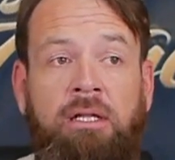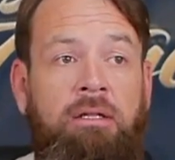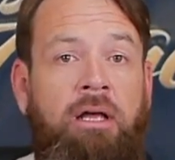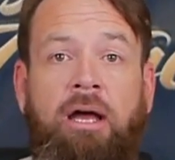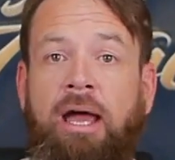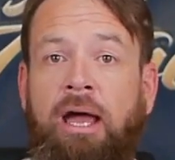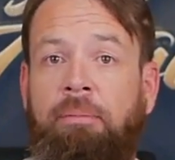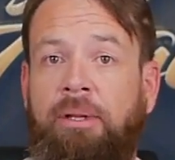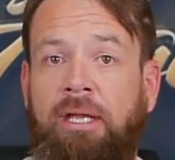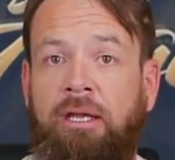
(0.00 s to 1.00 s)
Not
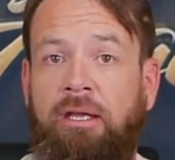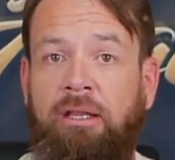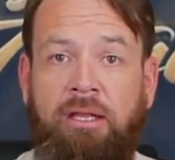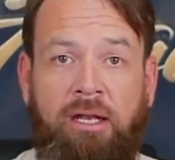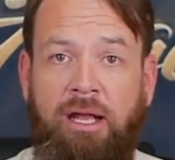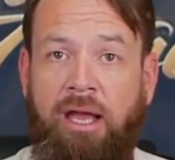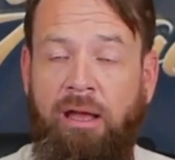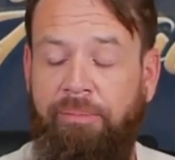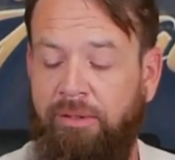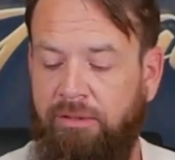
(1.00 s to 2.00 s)
happy that it
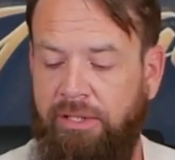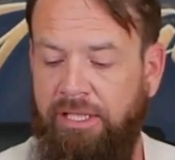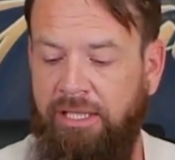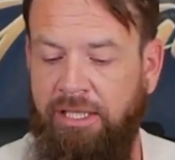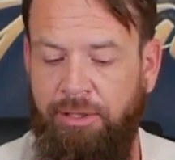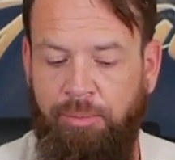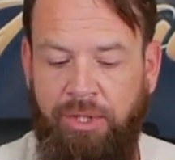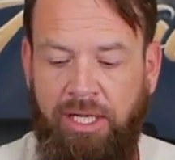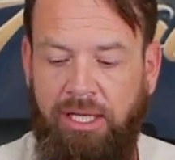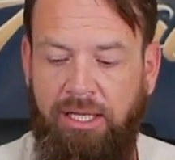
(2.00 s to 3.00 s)
happened,
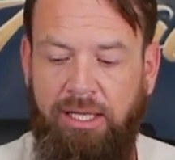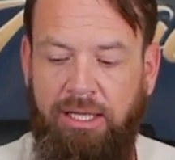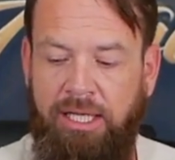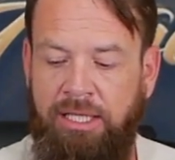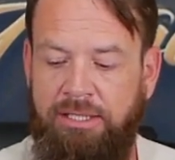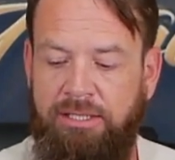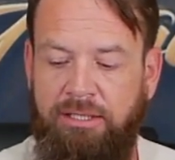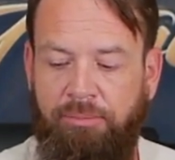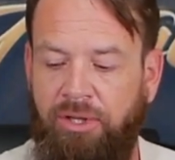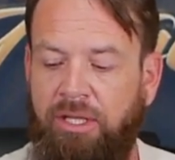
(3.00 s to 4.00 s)
but it's
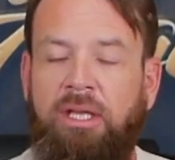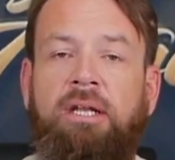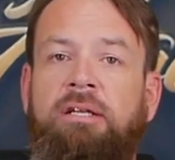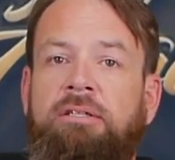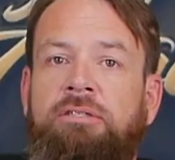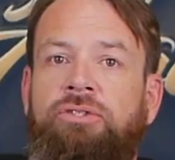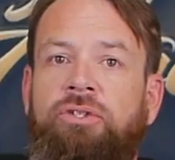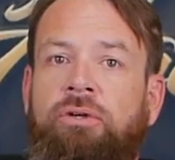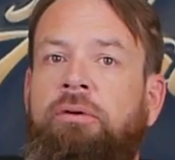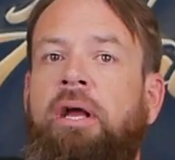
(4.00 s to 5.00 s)
something that is
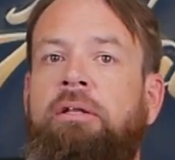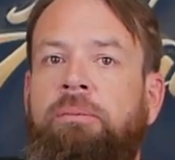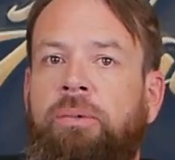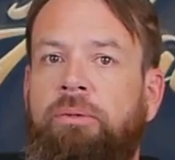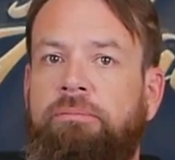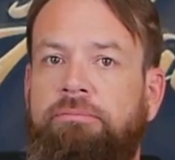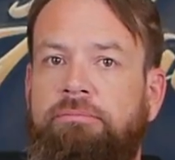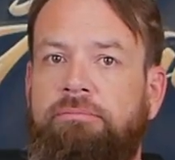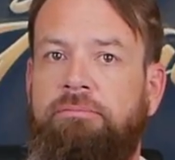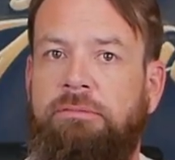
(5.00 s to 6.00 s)
correctable.
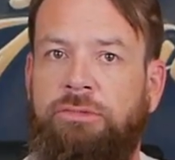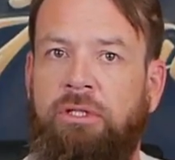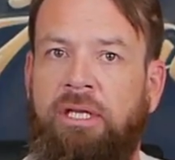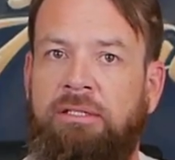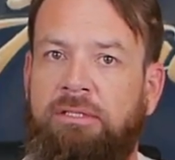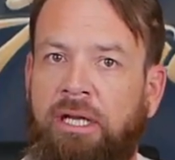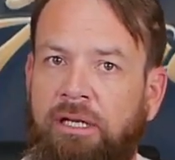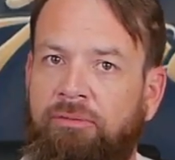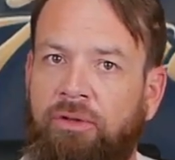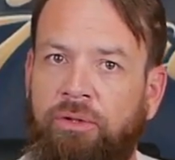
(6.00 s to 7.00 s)
So that's
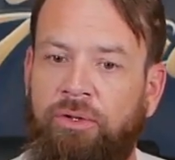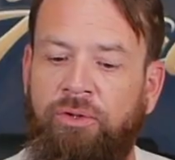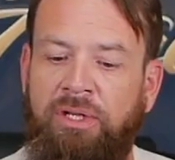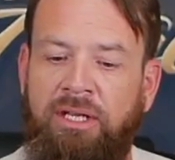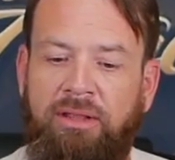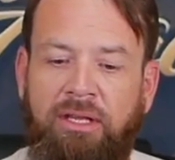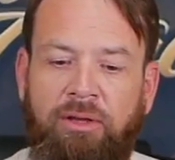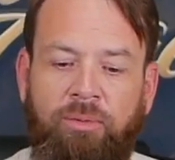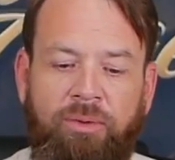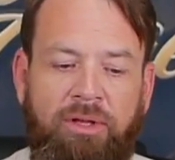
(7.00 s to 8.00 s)
kind of a little neat
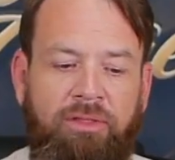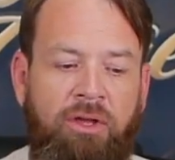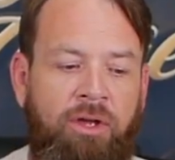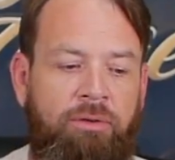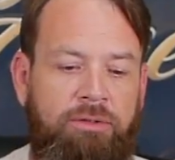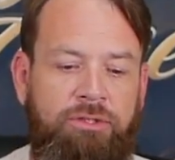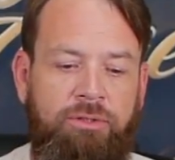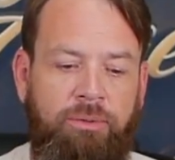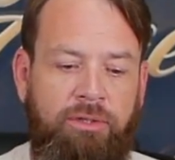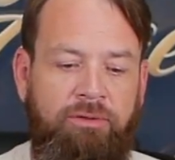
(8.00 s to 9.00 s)
thing with
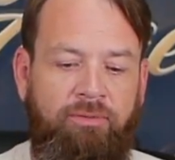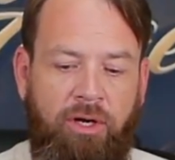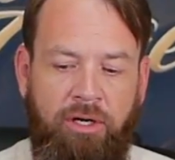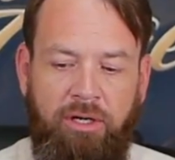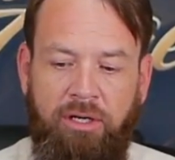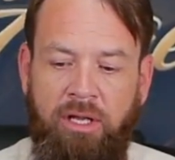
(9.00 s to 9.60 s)
restorative art.